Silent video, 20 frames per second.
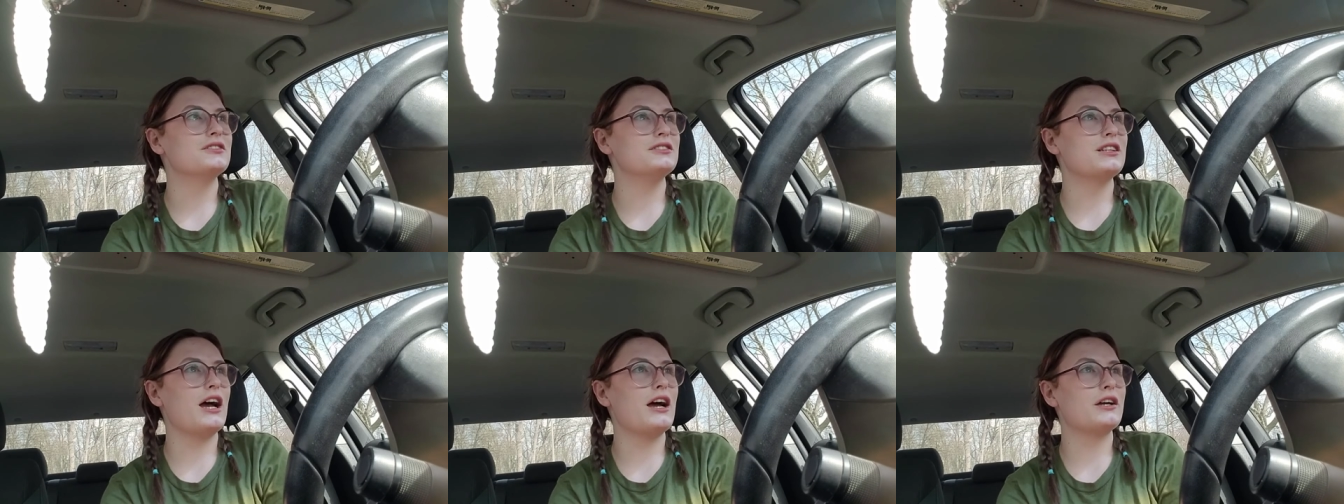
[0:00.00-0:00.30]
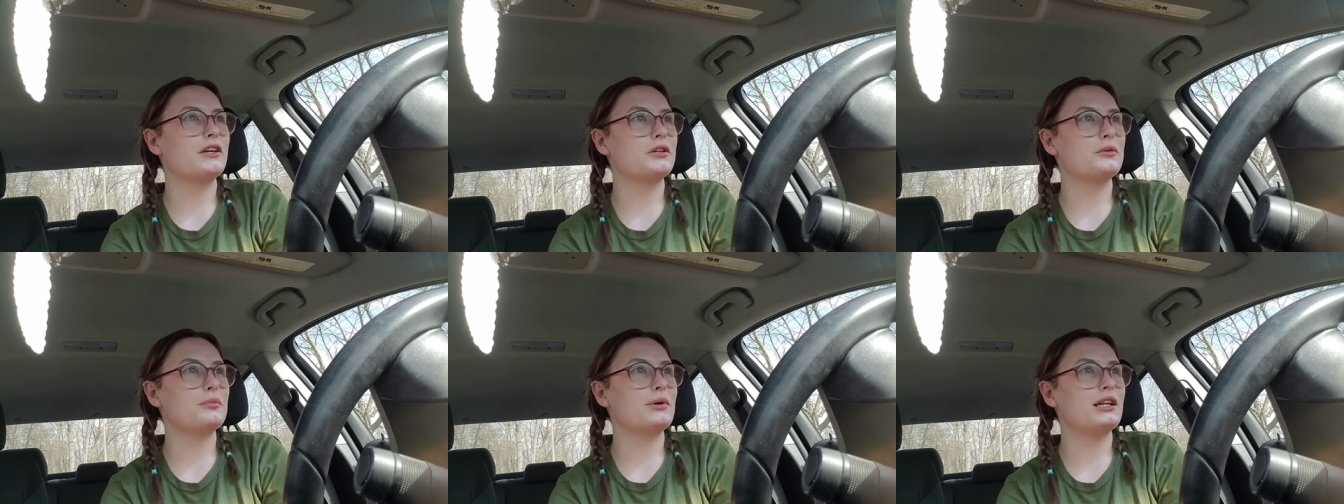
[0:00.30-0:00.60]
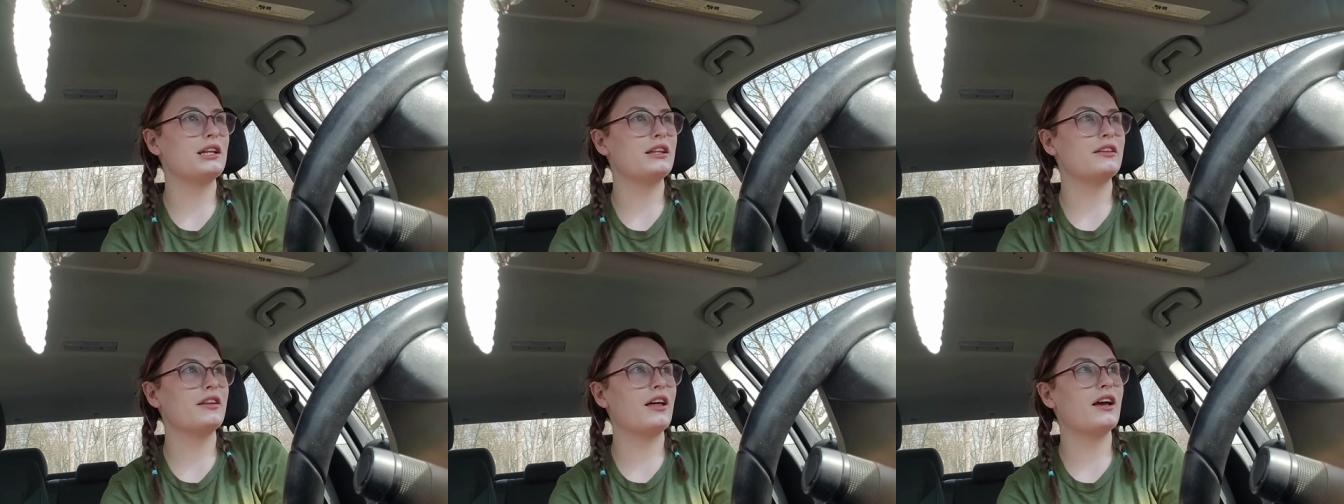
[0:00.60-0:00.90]

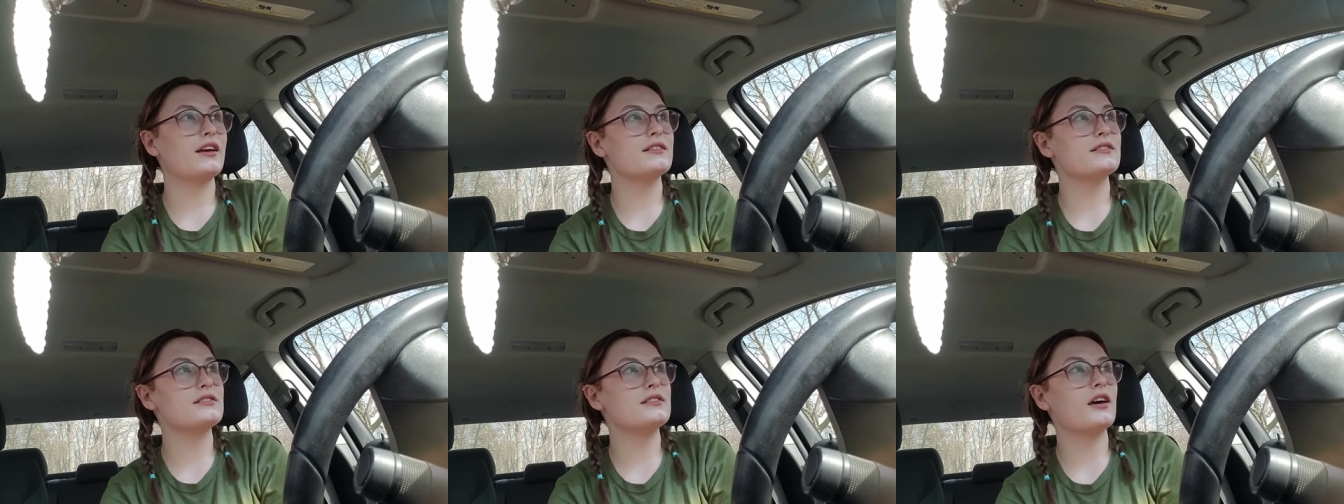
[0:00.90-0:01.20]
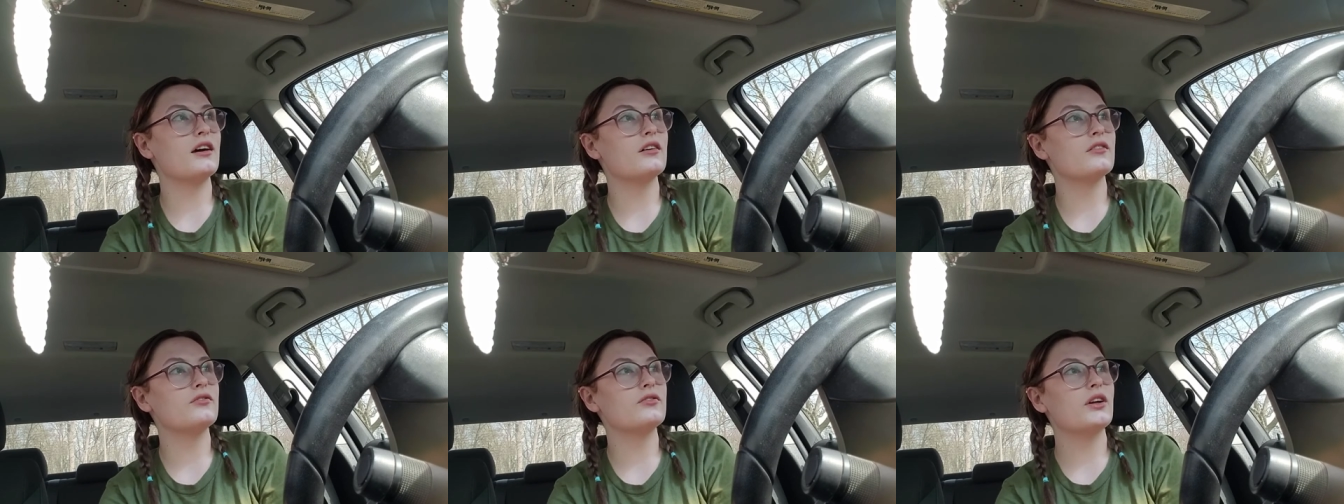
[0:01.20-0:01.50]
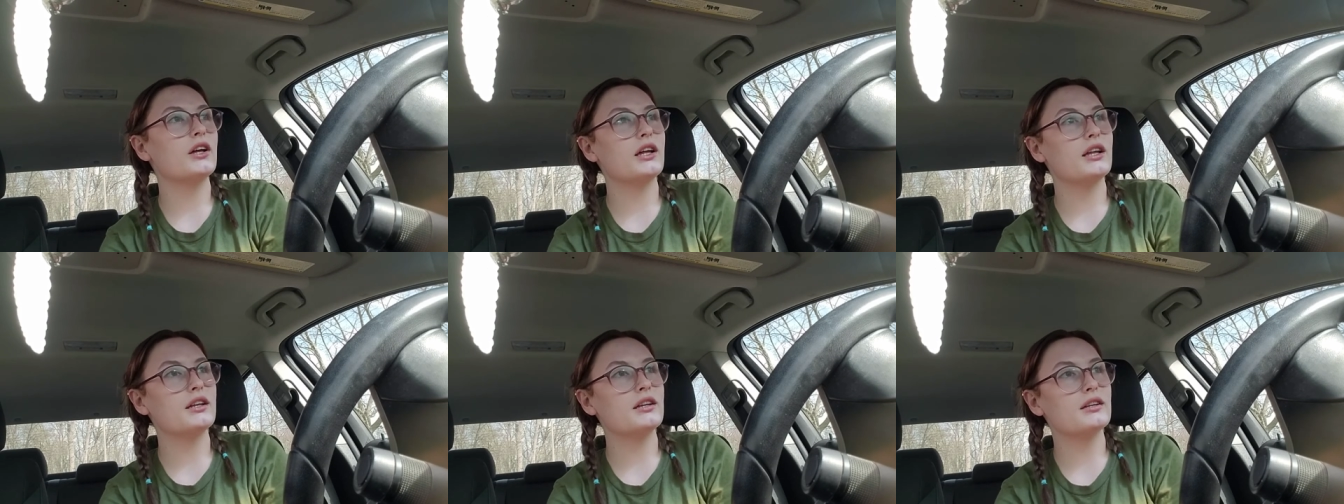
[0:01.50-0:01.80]
documenting that stuff.
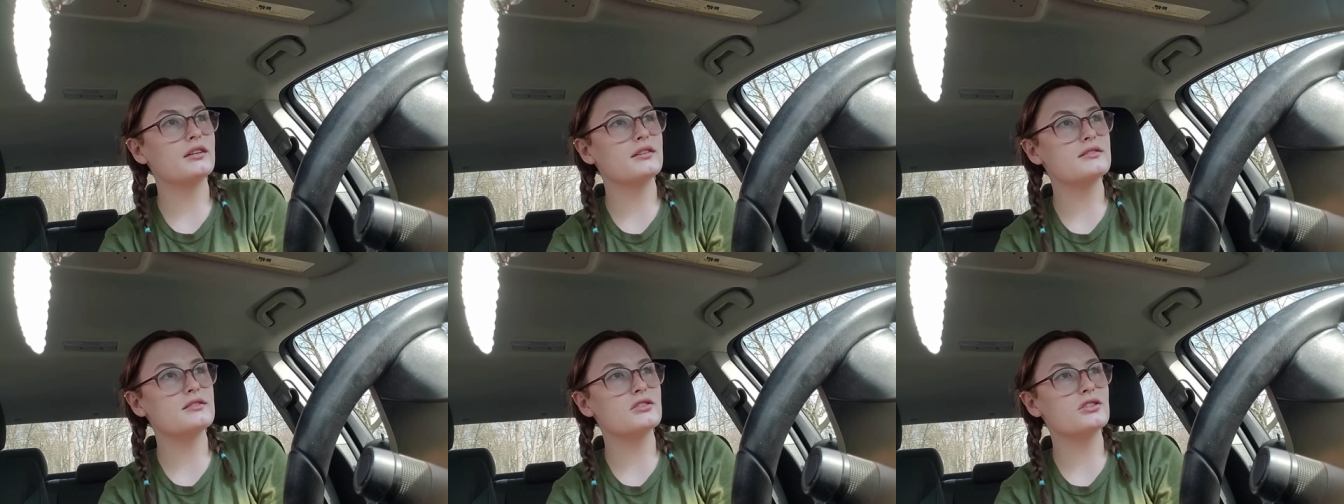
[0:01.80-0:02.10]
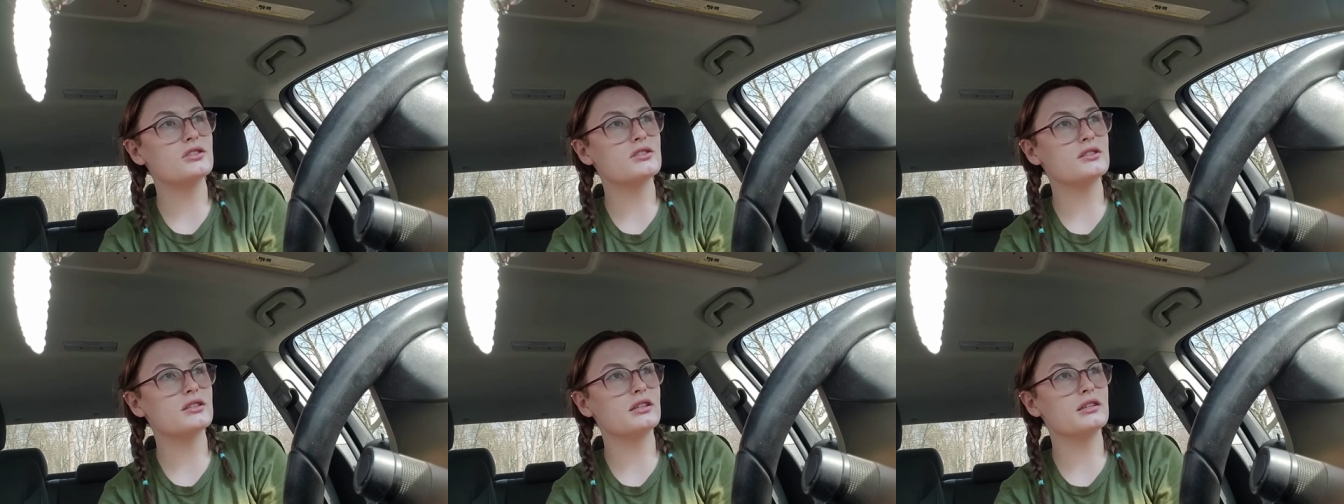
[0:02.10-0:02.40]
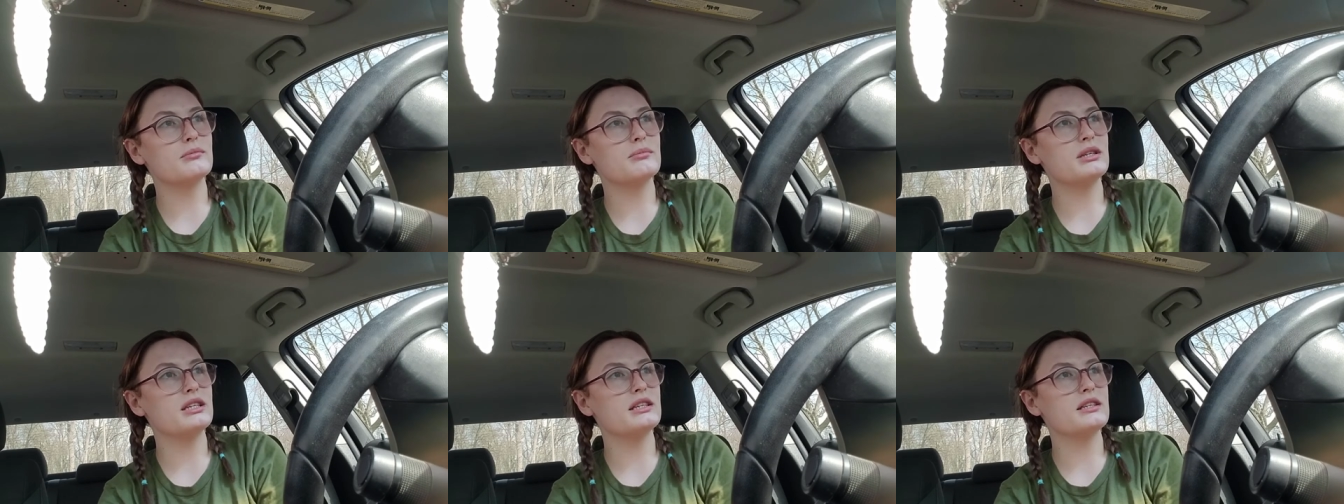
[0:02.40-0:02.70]
And it's just going
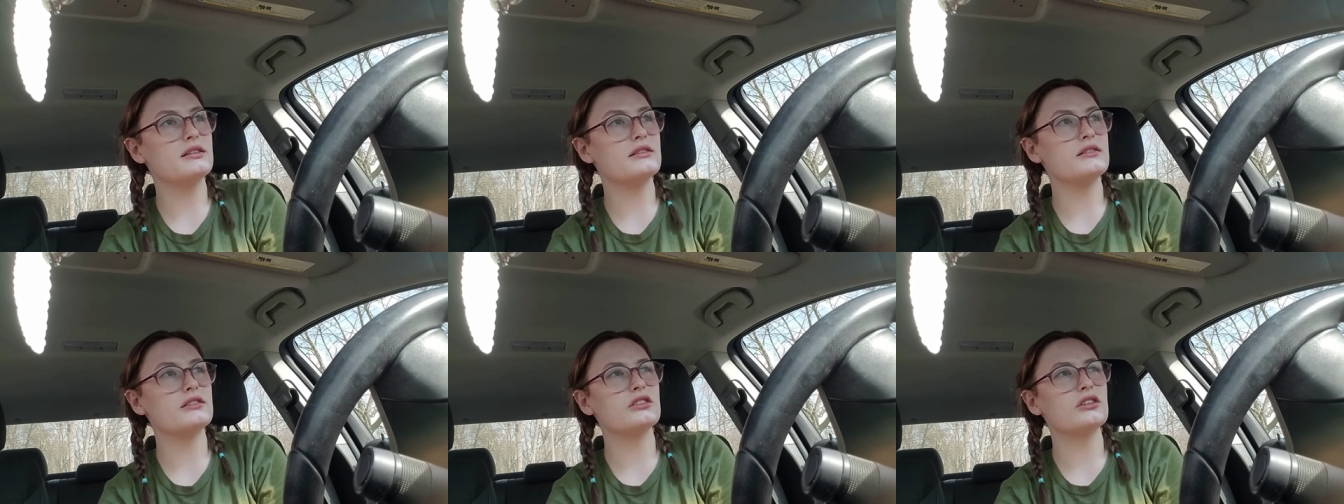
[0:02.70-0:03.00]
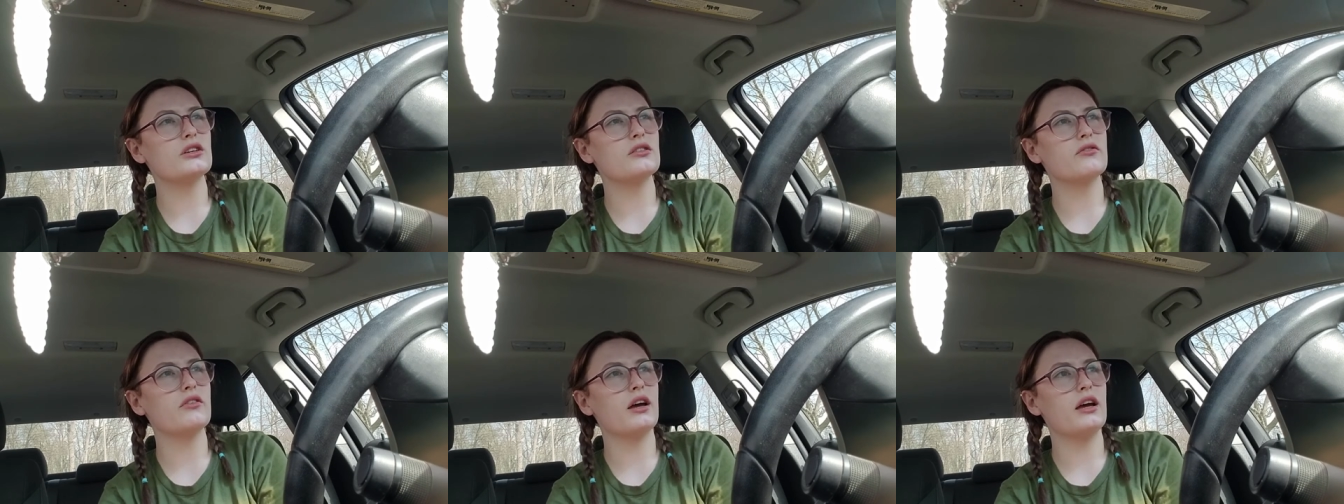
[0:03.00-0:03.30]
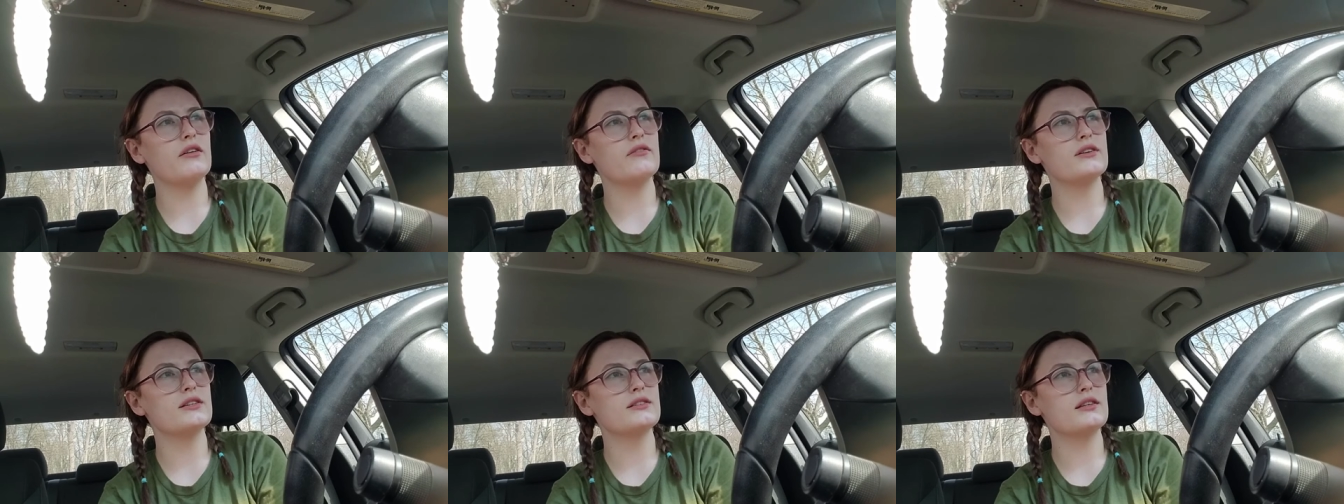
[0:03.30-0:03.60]
to be easier if I
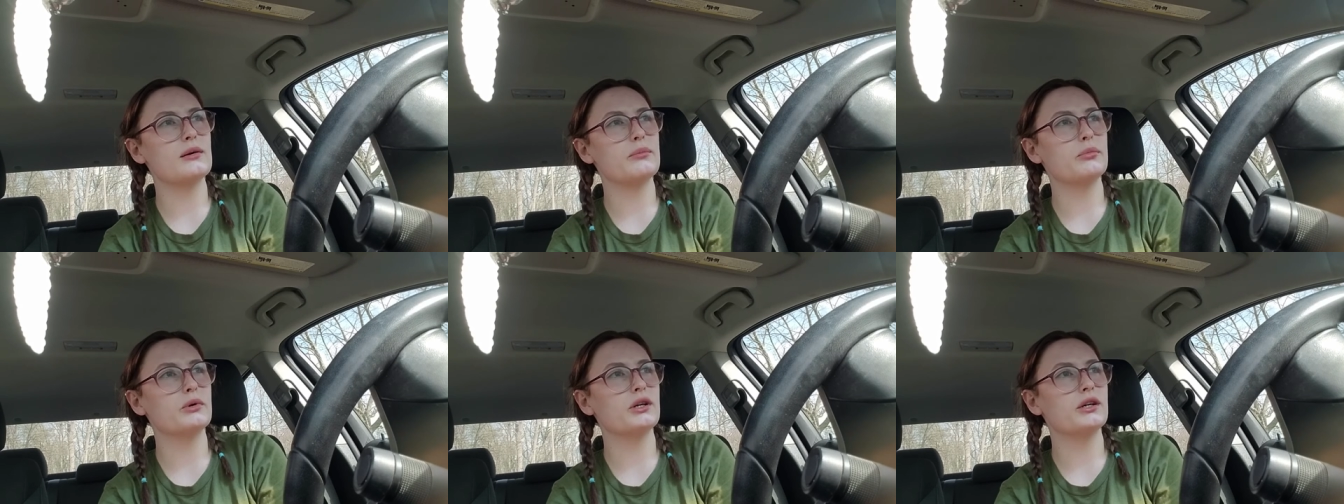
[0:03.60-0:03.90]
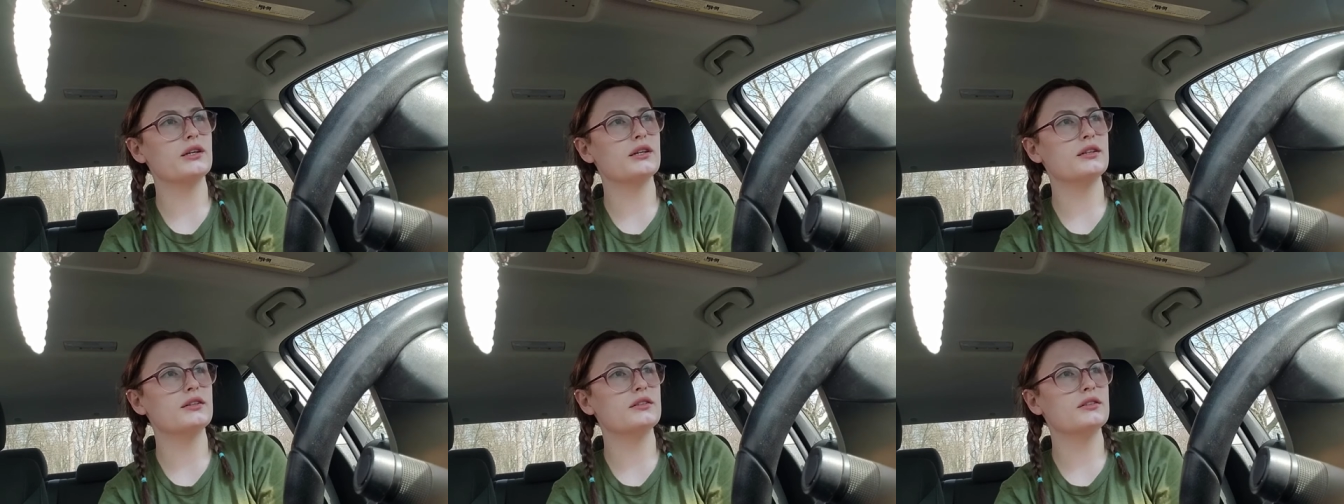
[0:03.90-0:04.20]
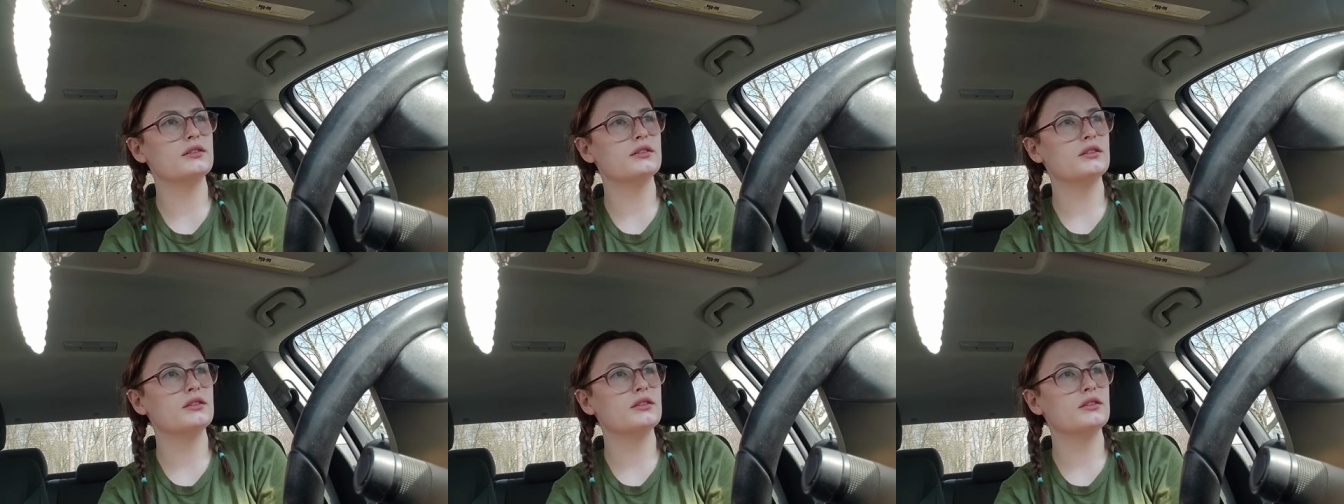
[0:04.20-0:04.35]
have a separate